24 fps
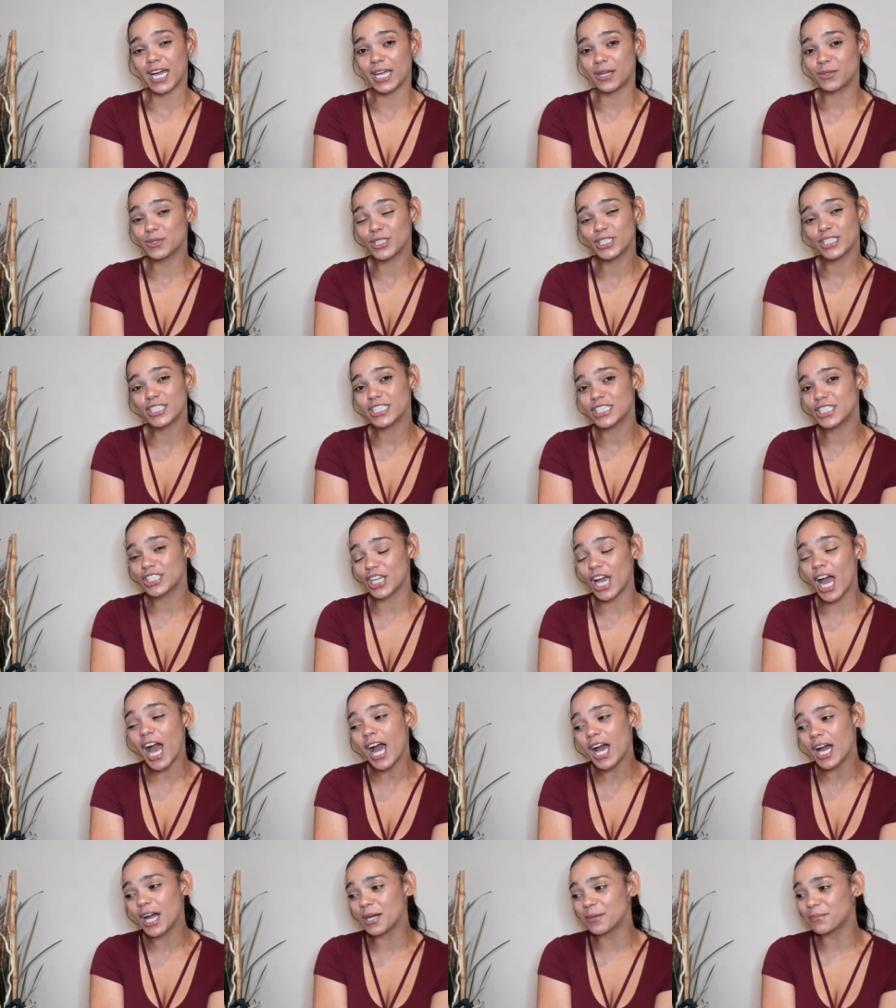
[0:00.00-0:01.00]
it was just a
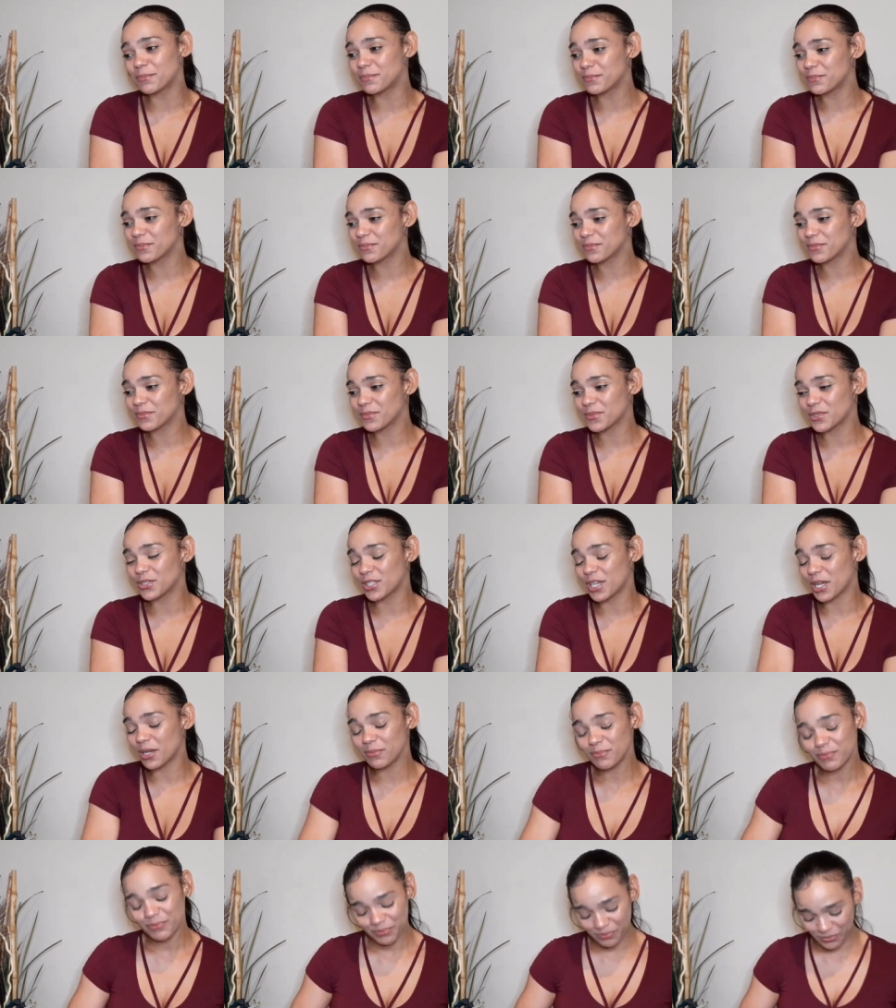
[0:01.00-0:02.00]
job, you
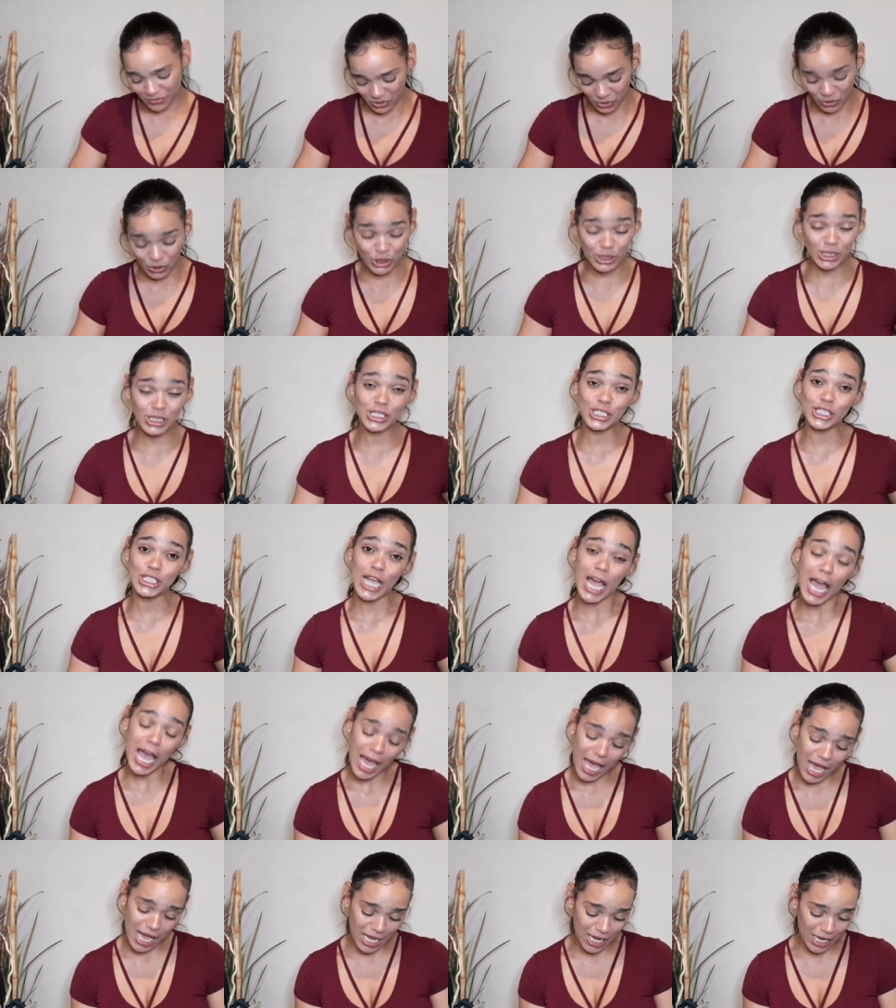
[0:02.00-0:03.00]
know, it was just a job.